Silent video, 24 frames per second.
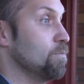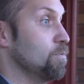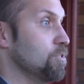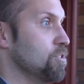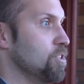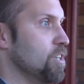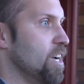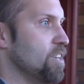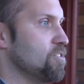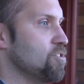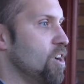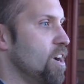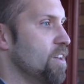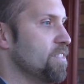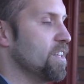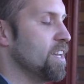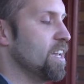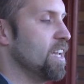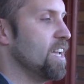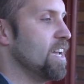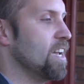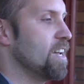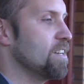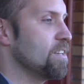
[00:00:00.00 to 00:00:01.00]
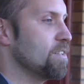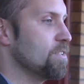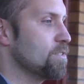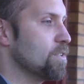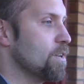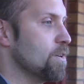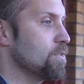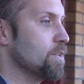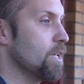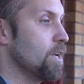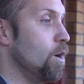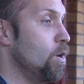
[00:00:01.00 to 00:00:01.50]
Well, she got shot in the hand,
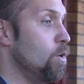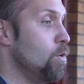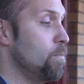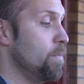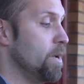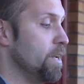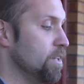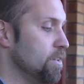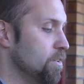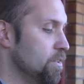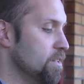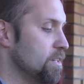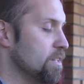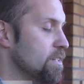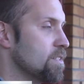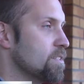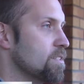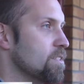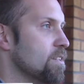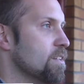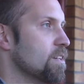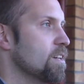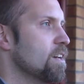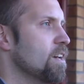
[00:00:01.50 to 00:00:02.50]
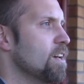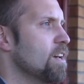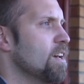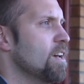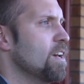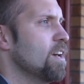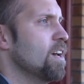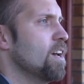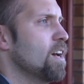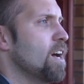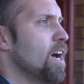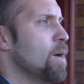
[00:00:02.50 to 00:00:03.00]
so I was like, oh my goodness.
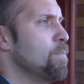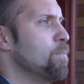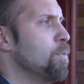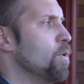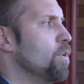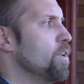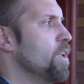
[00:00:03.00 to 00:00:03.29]
When James